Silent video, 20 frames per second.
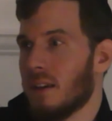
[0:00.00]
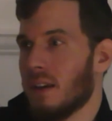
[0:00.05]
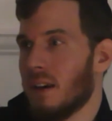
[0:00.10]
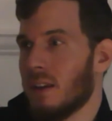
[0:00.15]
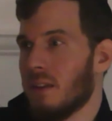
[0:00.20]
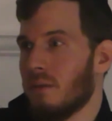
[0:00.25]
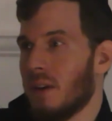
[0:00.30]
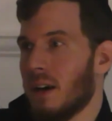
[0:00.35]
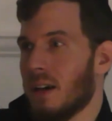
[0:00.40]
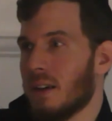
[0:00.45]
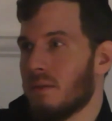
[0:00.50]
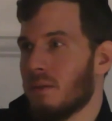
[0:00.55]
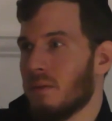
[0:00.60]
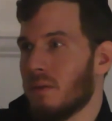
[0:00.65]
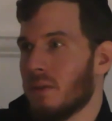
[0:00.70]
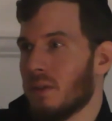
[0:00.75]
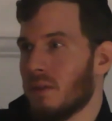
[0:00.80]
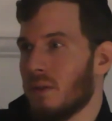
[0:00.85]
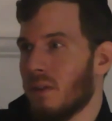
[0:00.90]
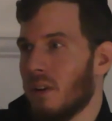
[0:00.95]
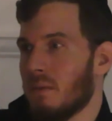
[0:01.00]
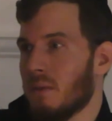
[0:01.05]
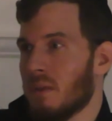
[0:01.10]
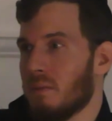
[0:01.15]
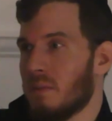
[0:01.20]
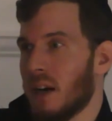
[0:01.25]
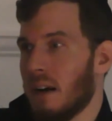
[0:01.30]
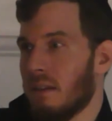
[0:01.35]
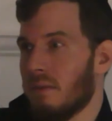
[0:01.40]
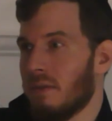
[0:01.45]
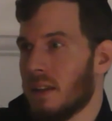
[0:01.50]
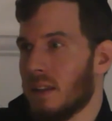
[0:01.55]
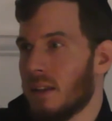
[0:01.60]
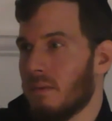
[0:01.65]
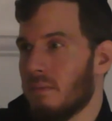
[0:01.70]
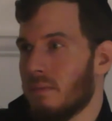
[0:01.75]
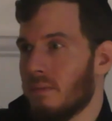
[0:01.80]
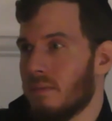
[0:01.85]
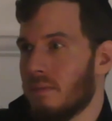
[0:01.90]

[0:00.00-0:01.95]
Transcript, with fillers: Otherwise, we wouldn't call him a prophet.